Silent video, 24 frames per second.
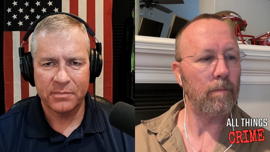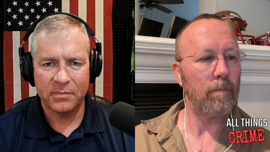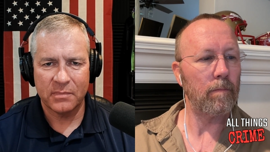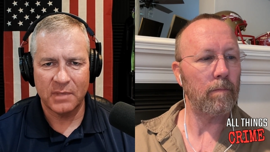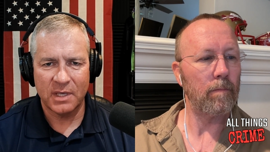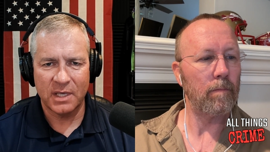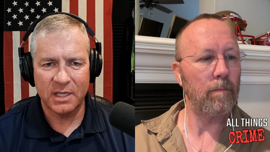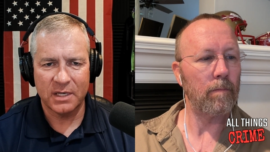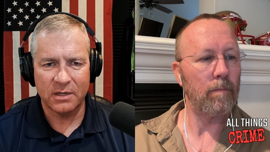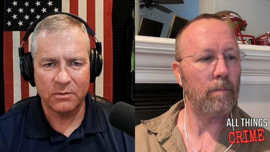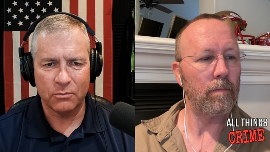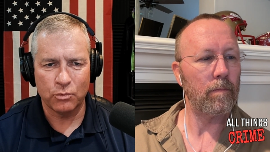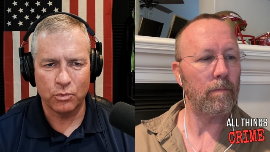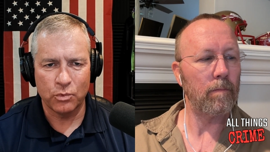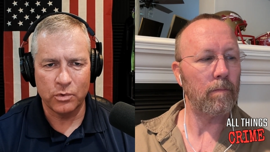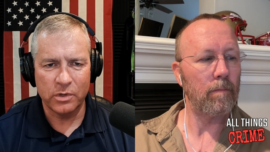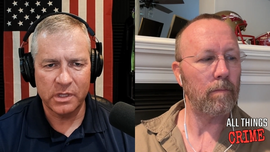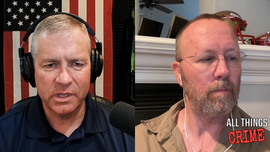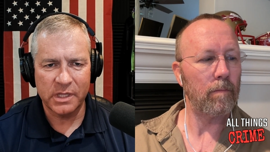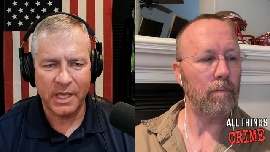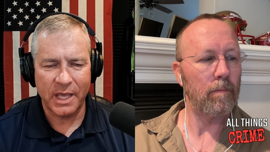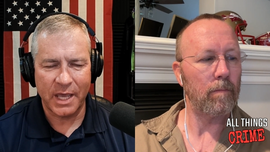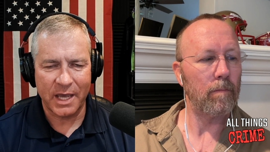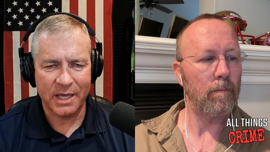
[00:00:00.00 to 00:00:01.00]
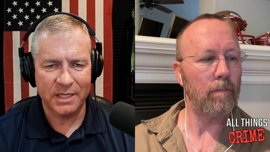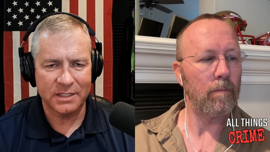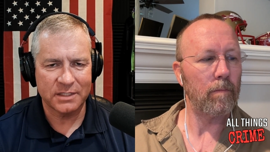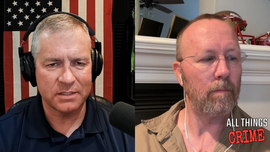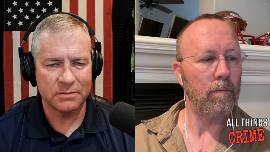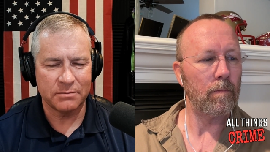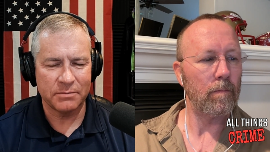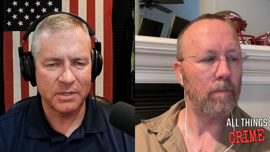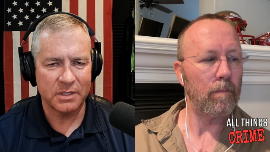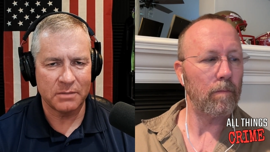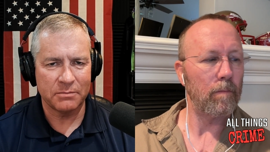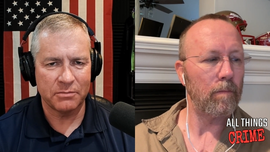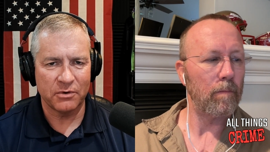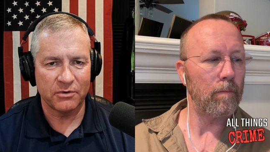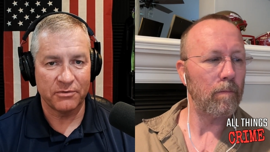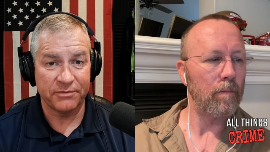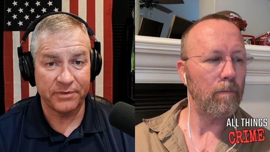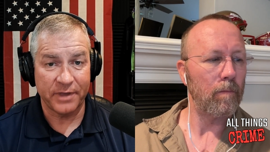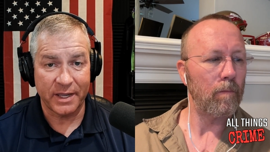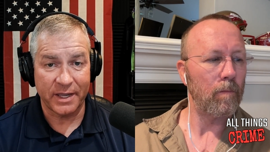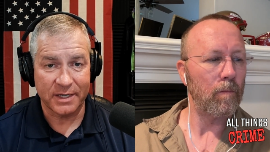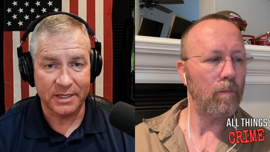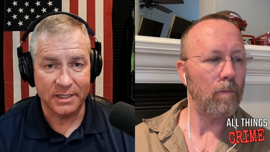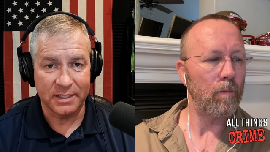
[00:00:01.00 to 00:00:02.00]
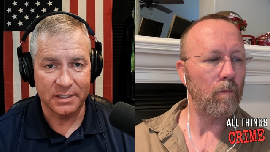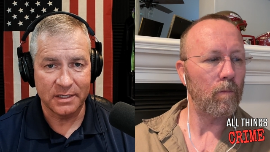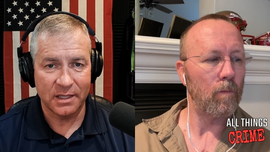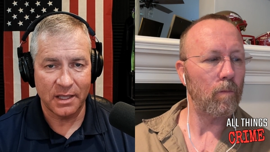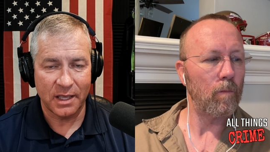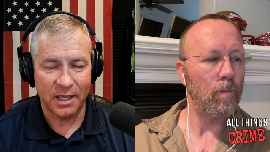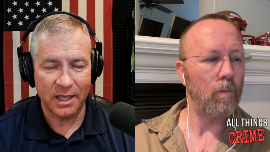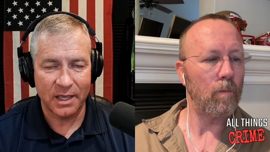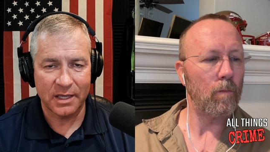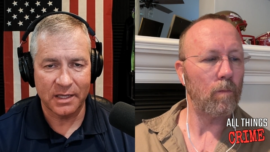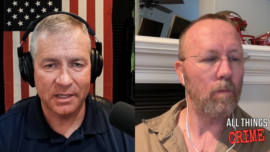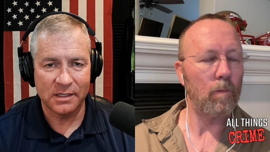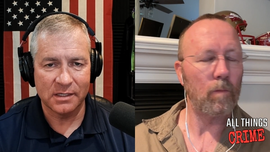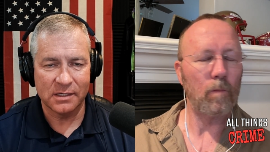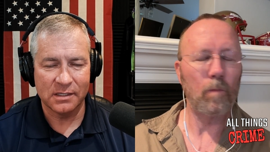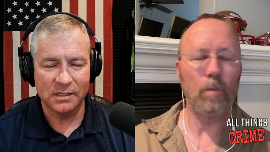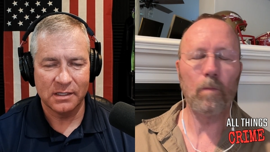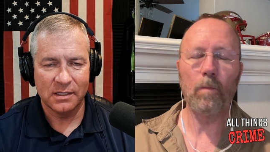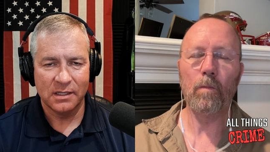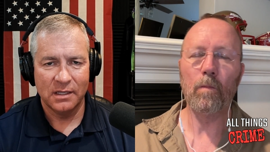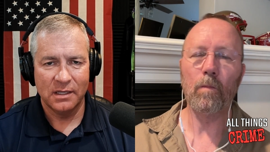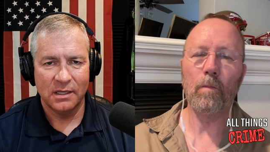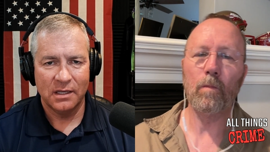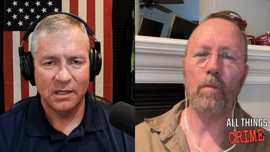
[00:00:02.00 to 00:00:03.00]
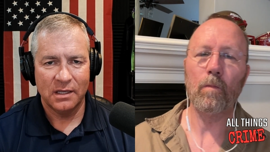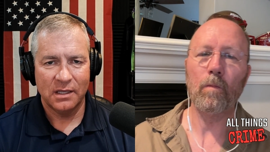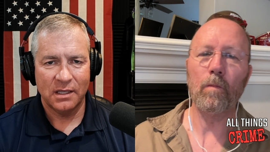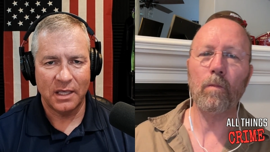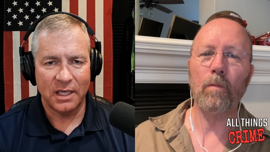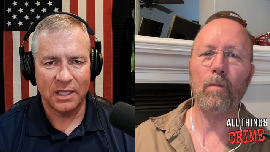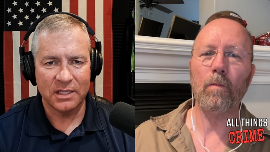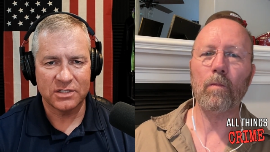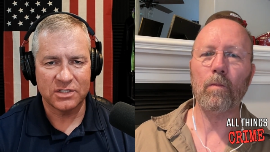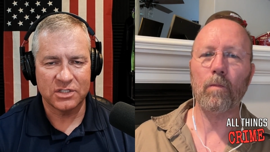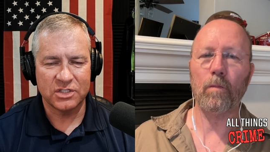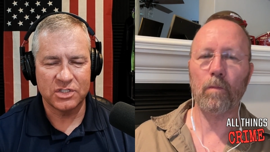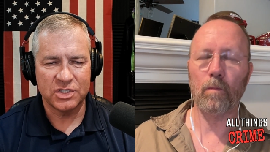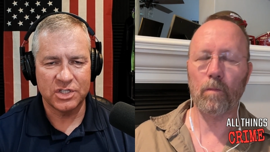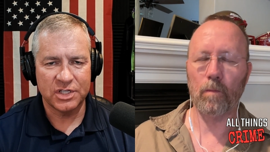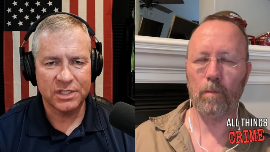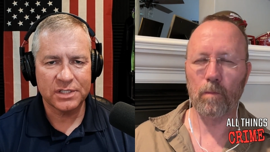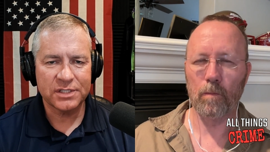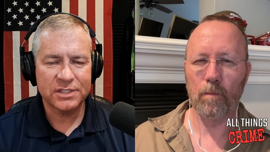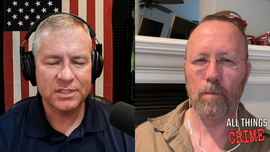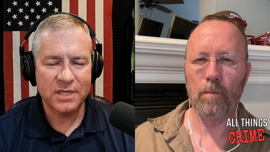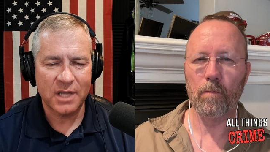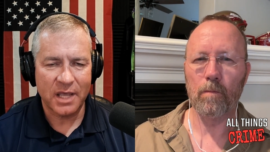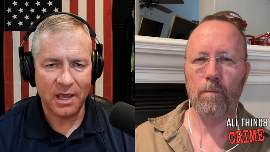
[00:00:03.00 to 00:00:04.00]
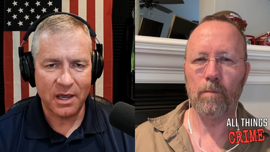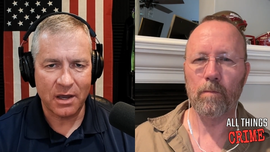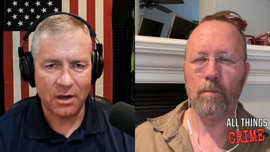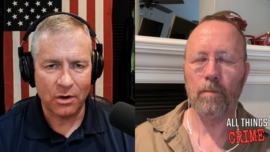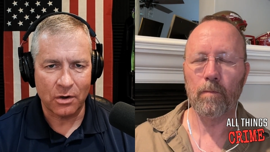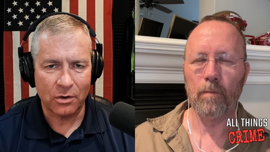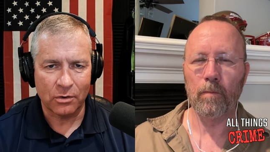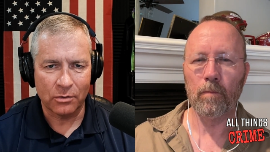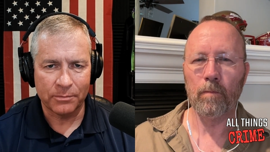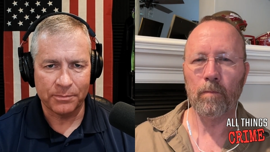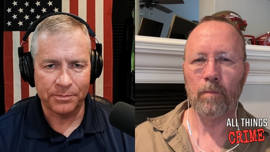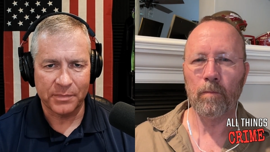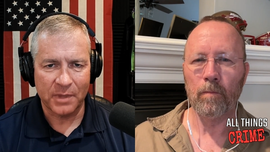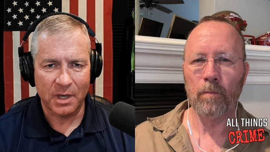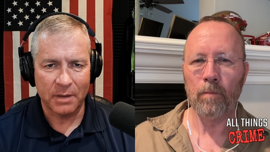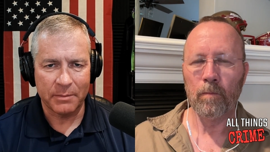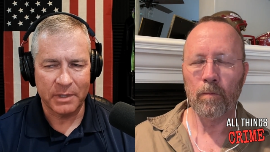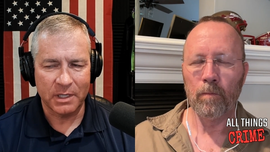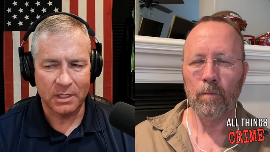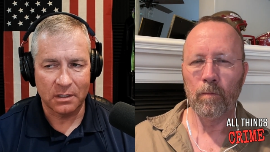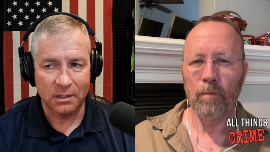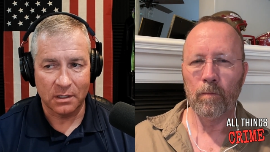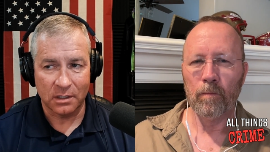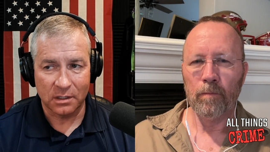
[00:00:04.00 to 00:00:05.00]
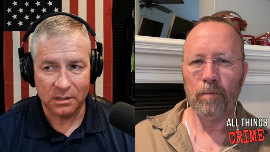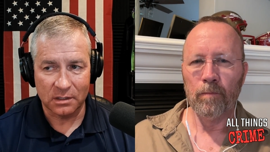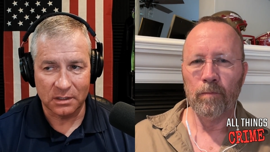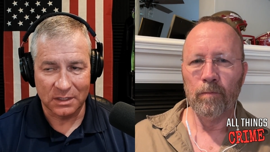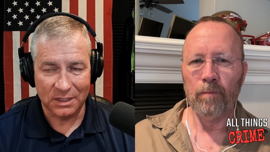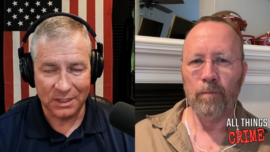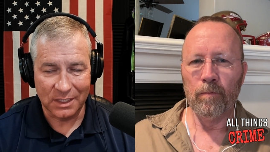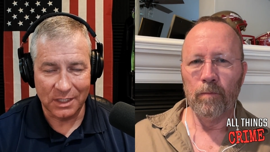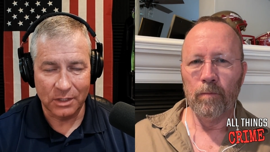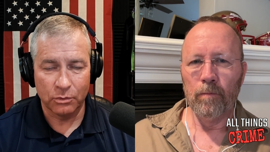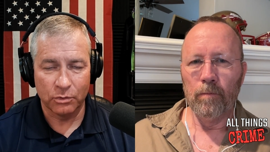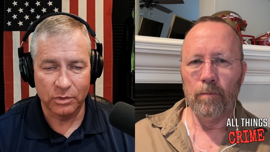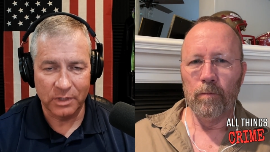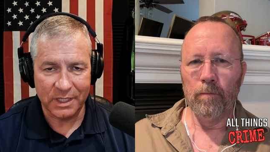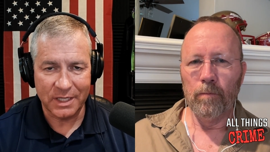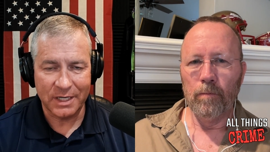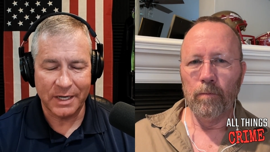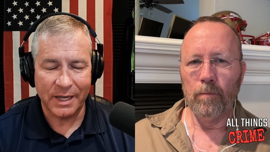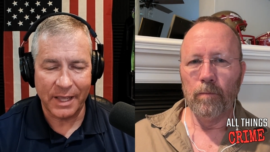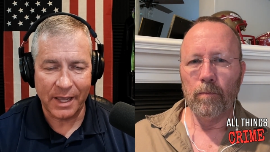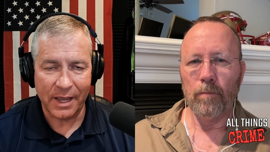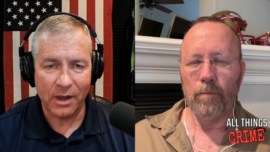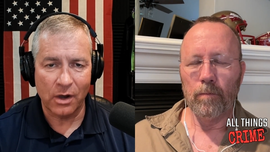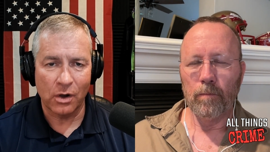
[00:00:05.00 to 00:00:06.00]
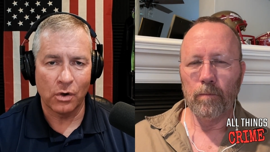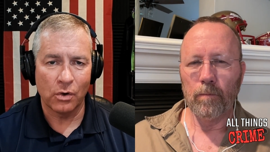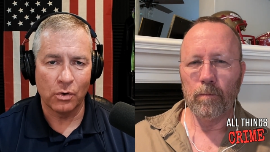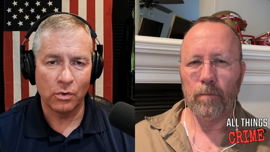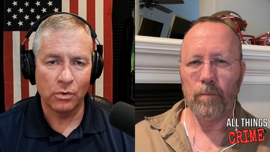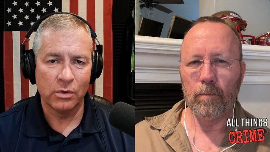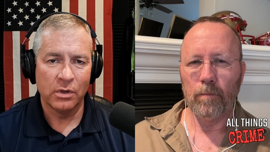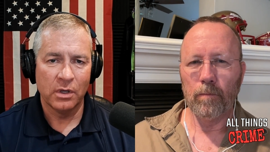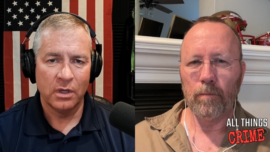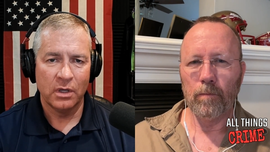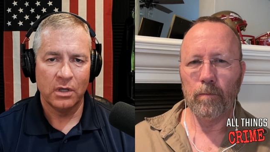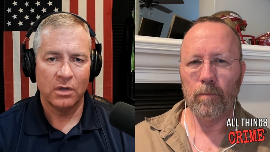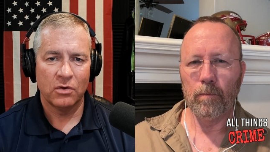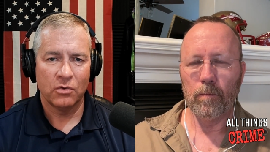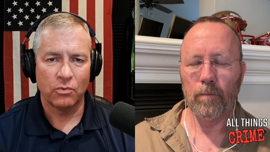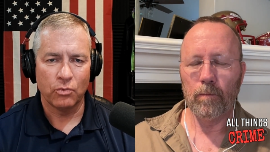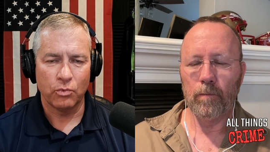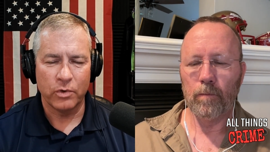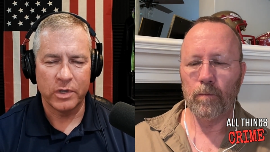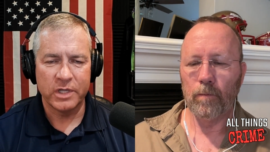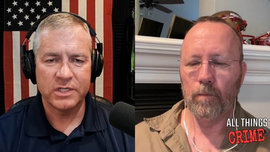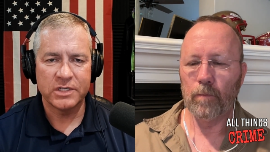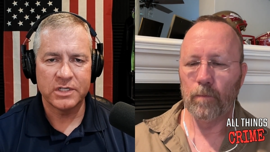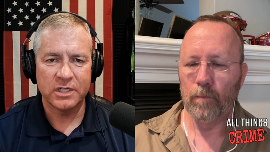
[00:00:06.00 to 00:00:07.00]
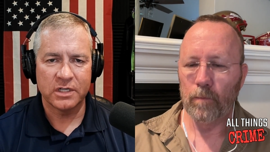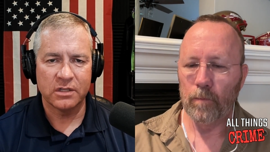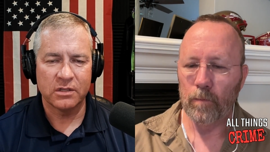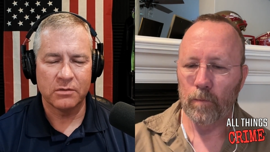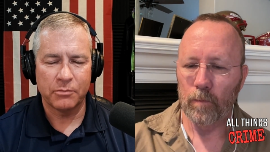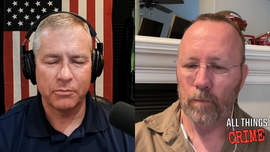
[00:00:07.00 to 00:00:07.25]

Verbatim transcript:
Speaker 1: it really hasn't been perfected. And it's just now, I mean, literally now, reaching the